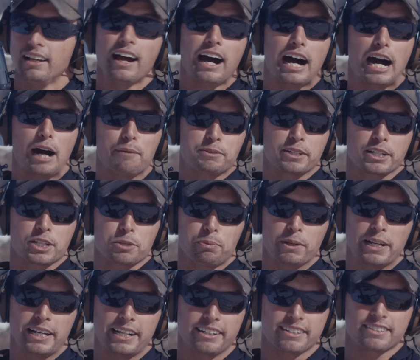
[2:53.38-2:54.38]
Optics
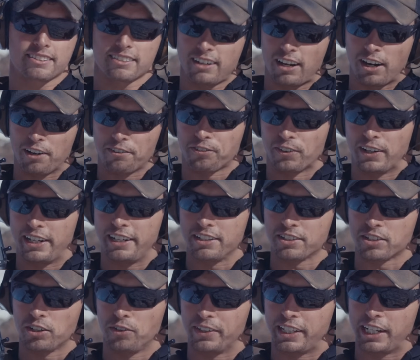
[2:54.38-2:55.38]
Planets, our
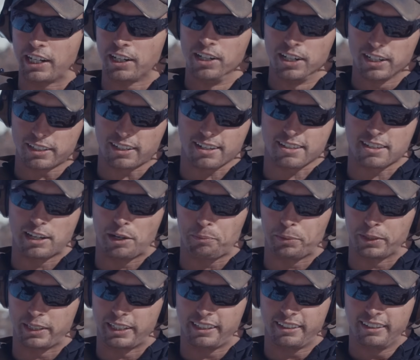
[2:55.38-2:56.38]
friends over there hooked us up
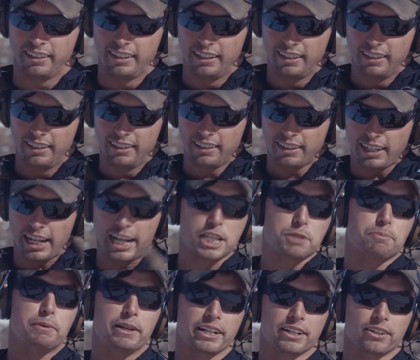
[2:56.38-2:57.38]
with it. It's
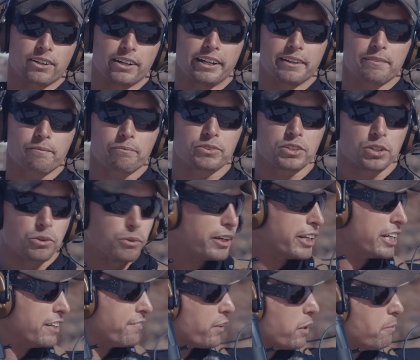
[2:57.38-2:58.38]
been great.
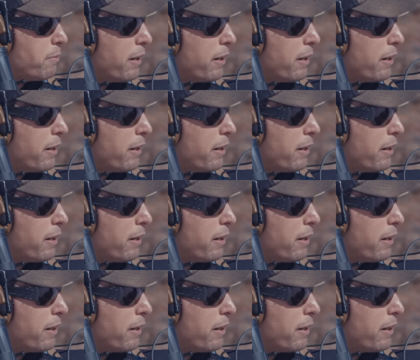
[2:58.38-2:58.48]
Running it for